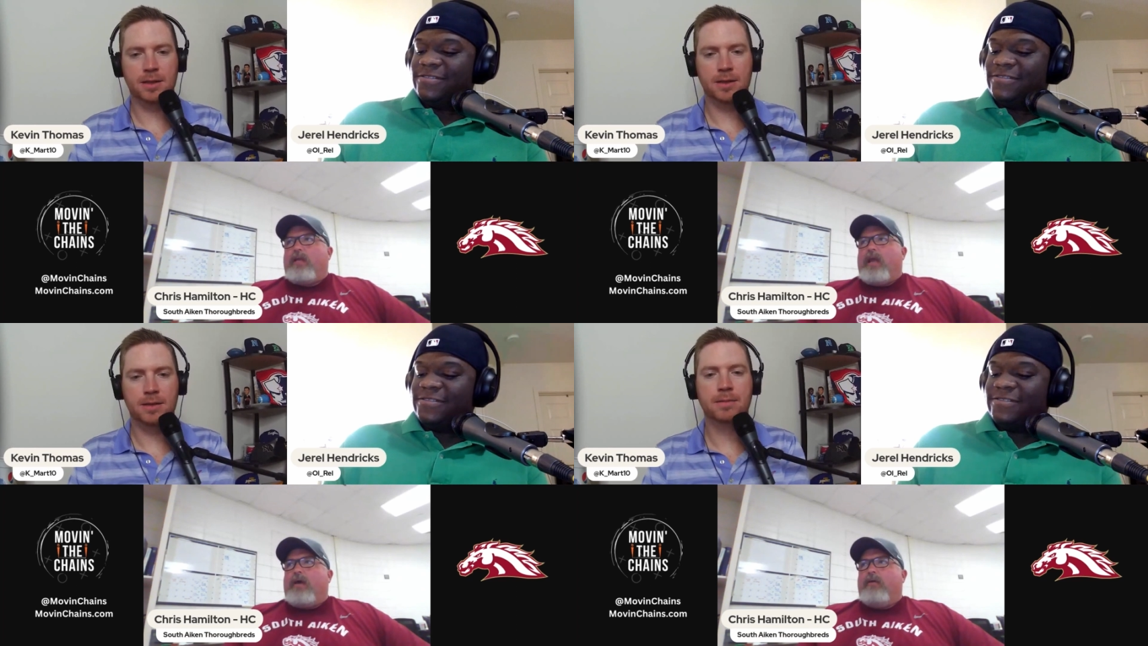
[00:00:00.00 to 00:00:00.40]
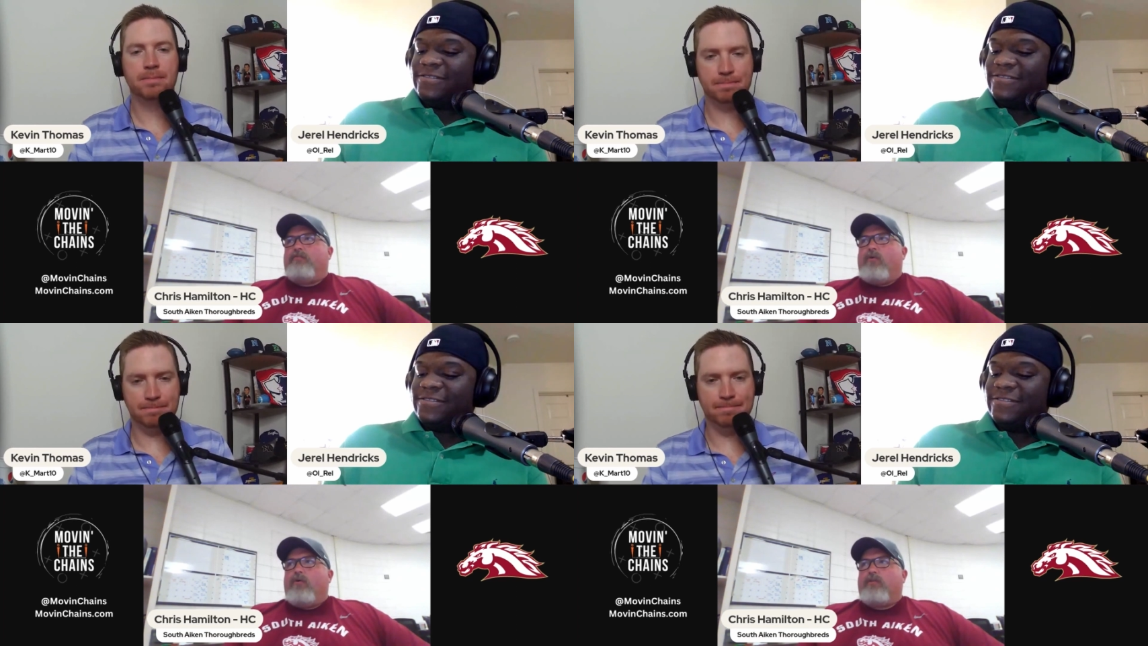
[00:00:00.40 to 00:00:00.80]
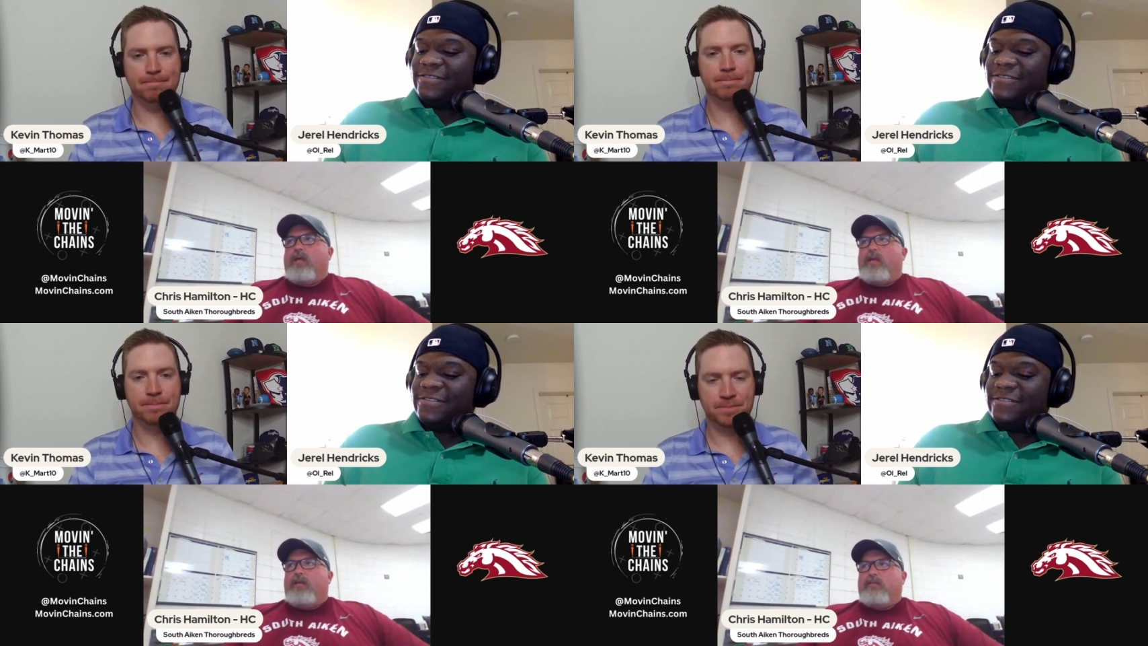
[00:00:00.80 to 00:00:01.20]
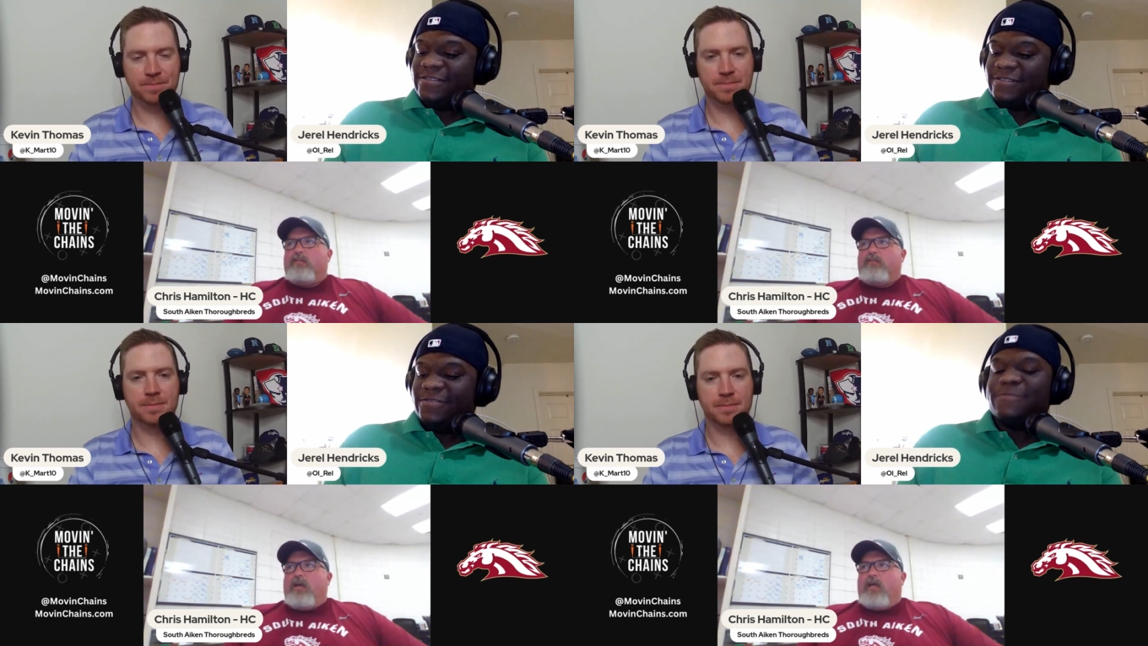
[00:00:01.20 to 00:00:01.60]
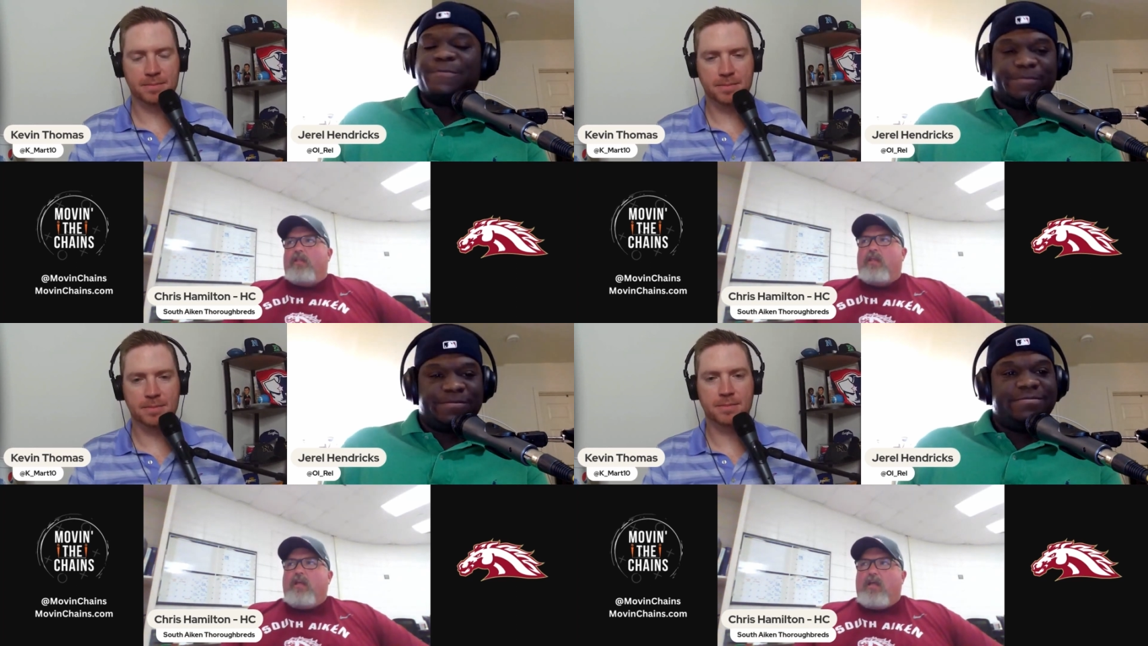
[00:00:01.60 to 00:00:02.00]
Speaker 1: town as far as that is. You got
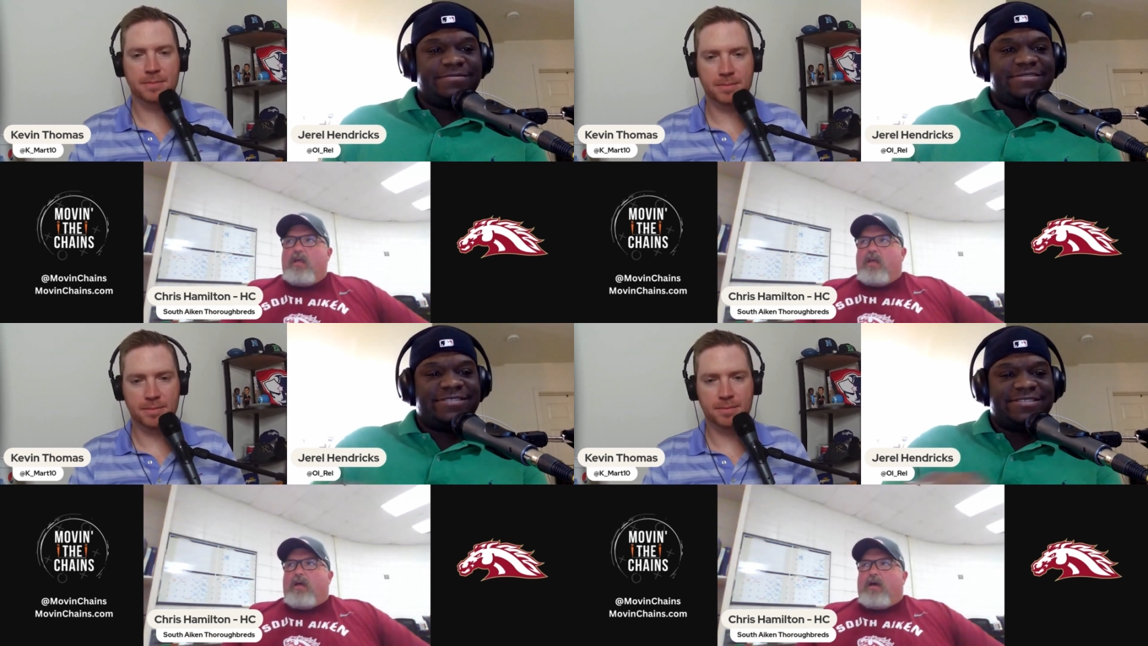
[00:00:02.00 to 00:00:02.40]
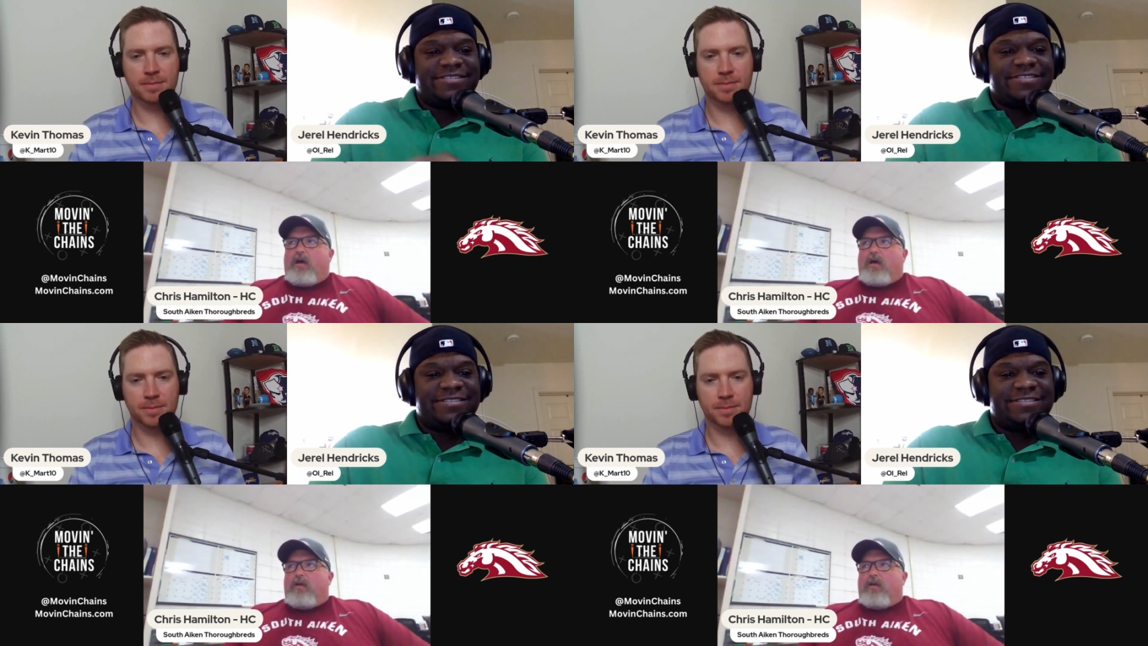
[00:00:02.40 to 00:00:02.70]
uh,